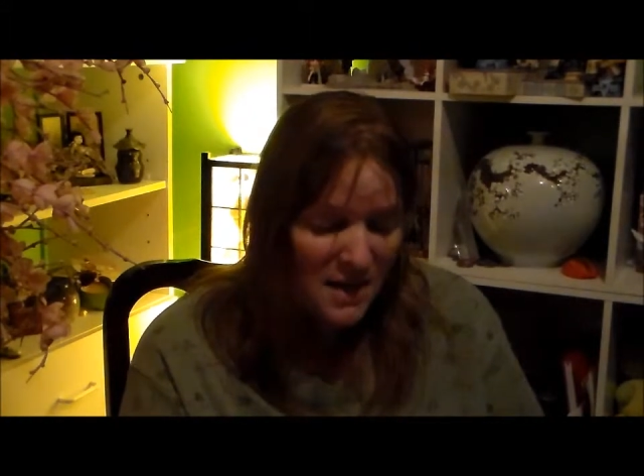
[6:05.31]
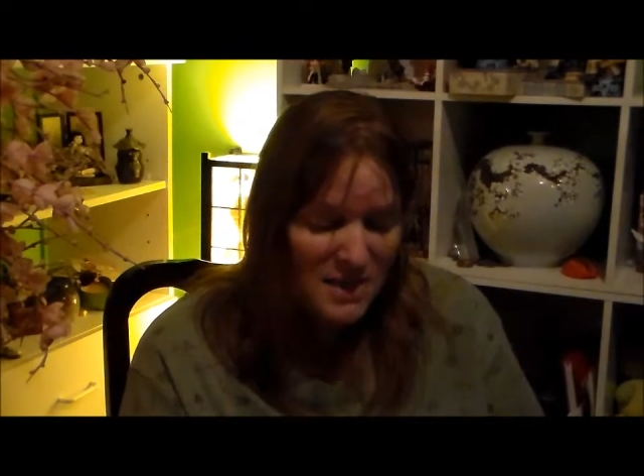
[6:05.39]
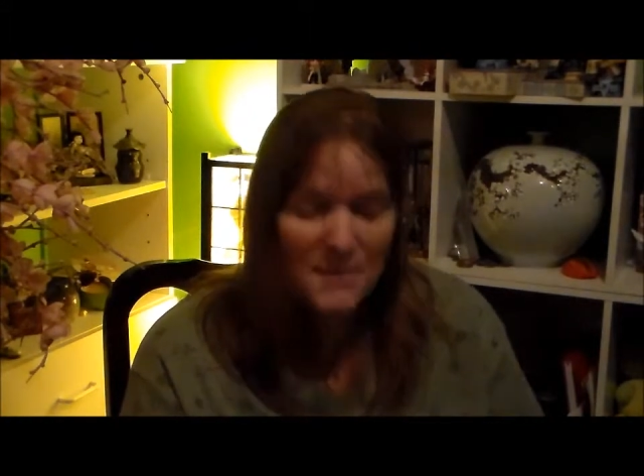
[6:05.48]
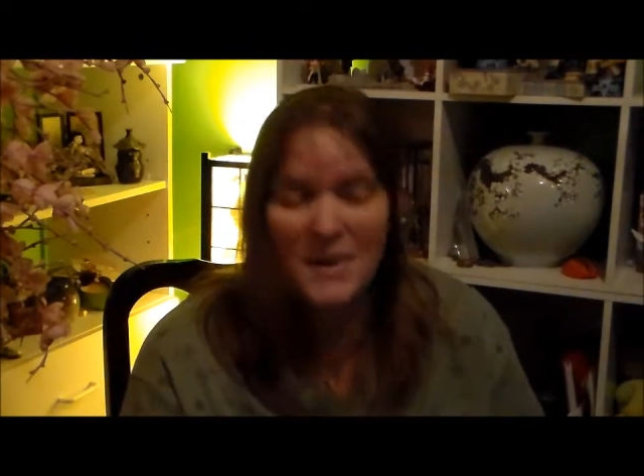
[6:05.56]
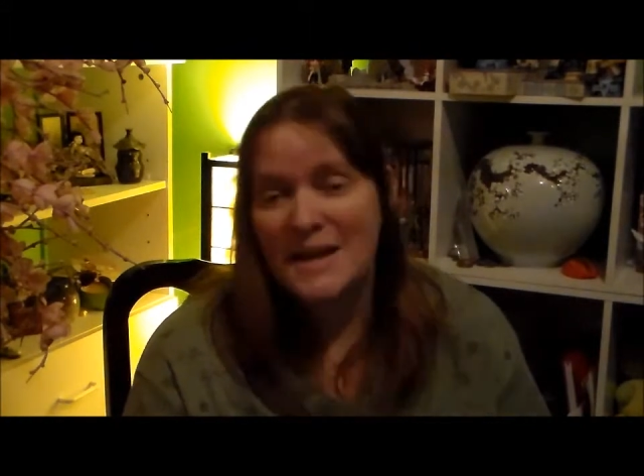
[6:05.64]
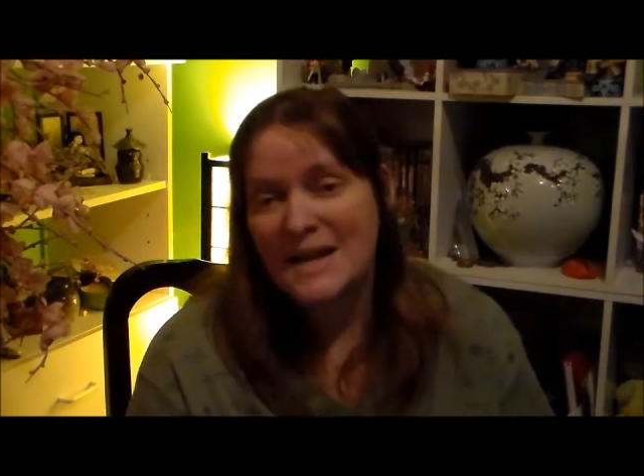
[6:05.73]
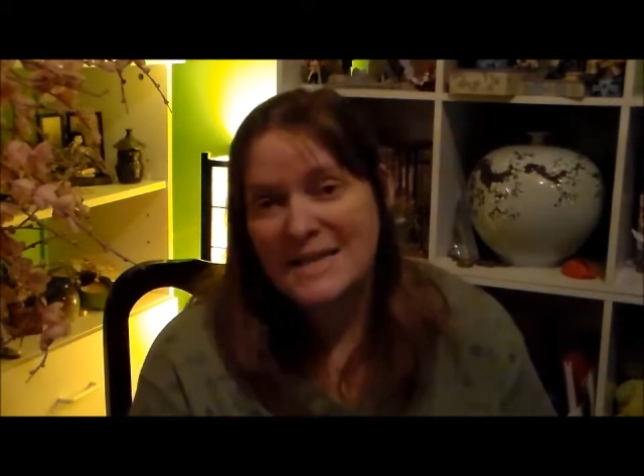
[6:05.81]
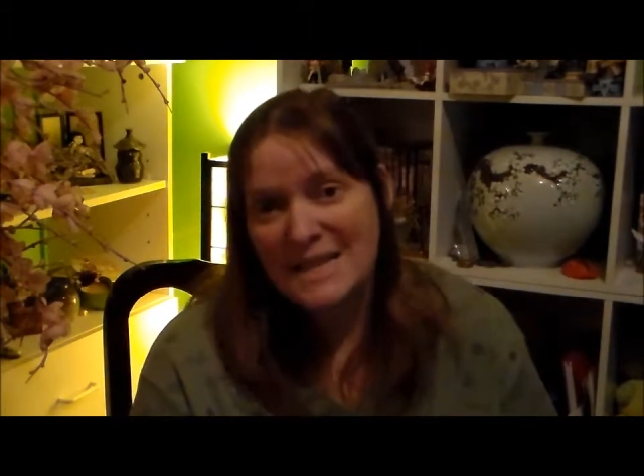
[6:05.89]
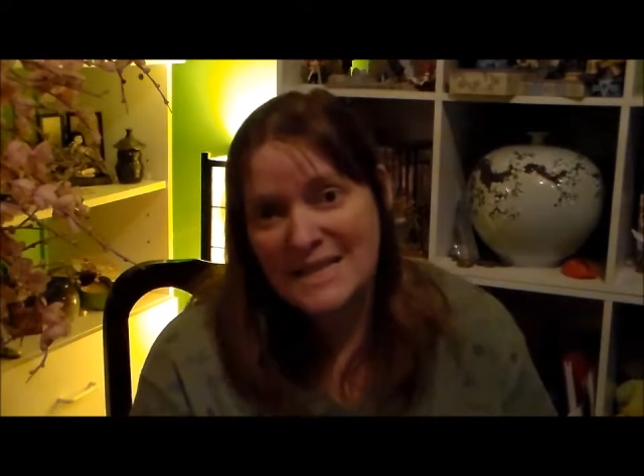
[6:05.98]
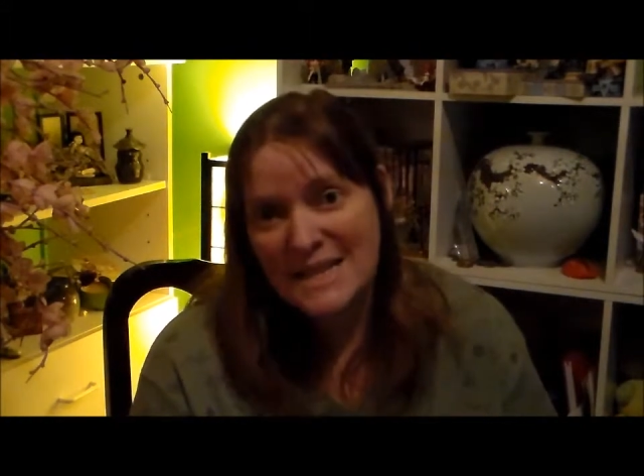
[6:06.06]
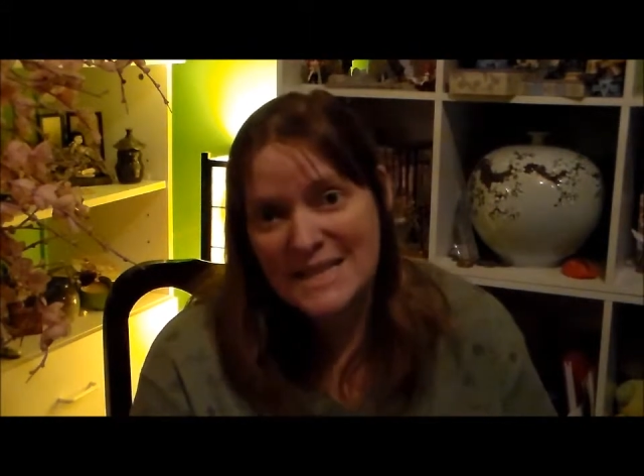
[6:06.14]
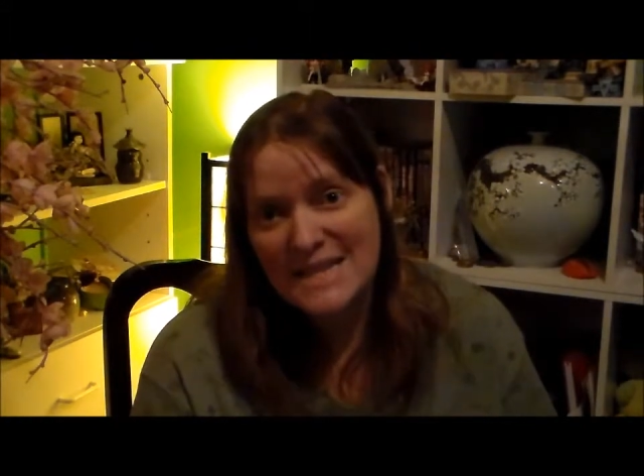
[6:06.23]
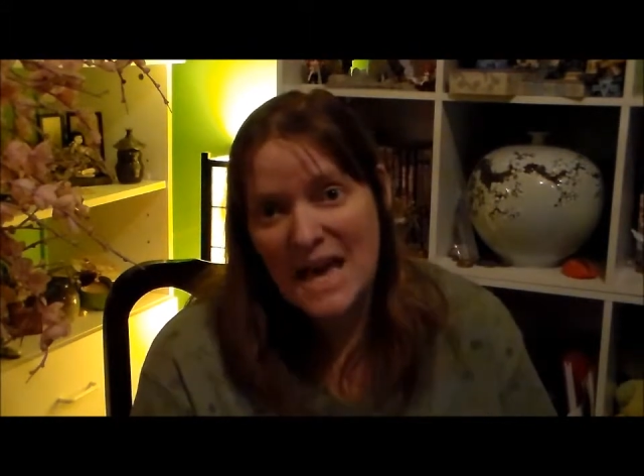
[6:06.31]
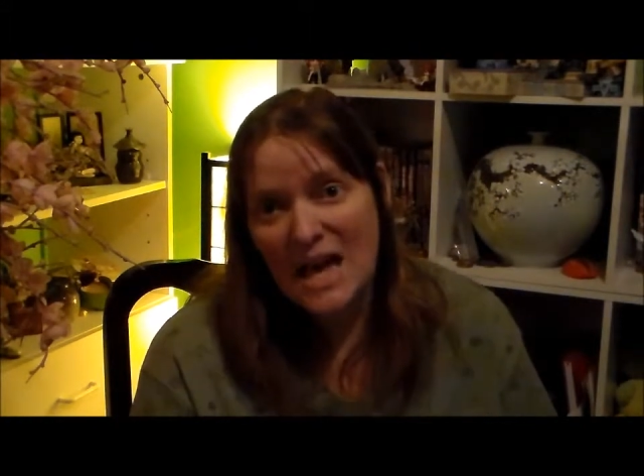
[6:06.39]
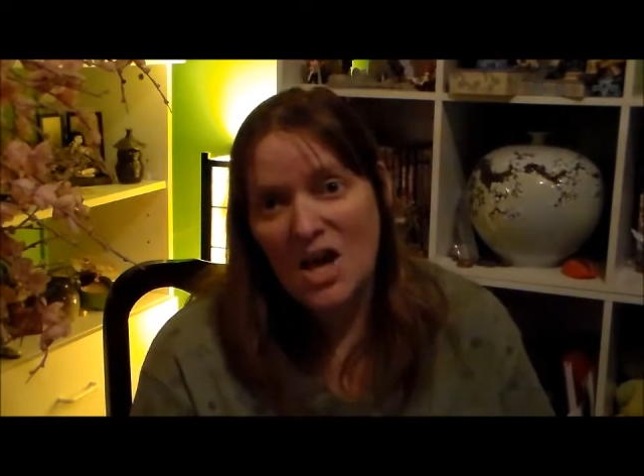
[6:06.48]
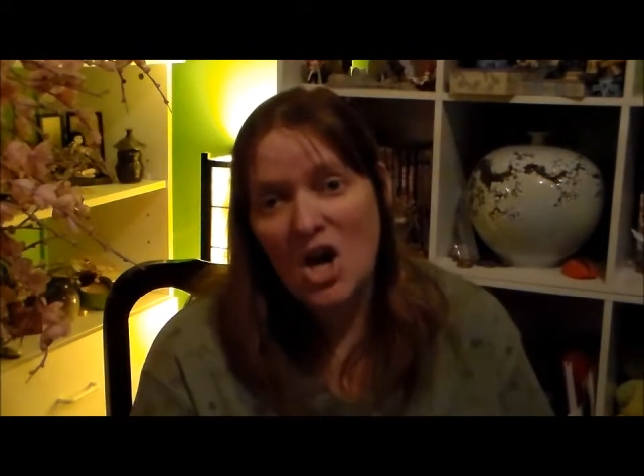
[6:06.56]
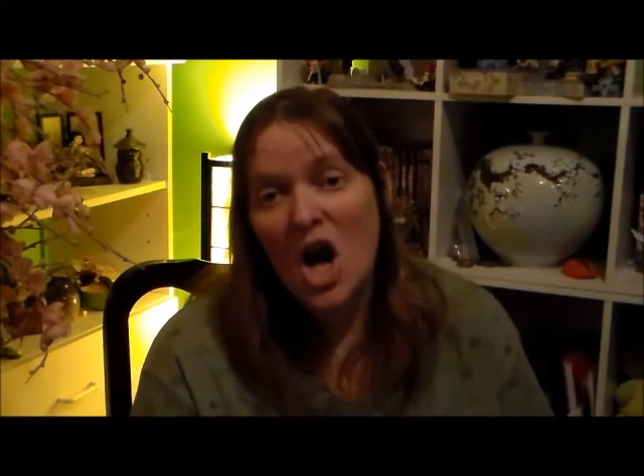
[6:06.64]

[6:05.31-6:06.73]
that by 1968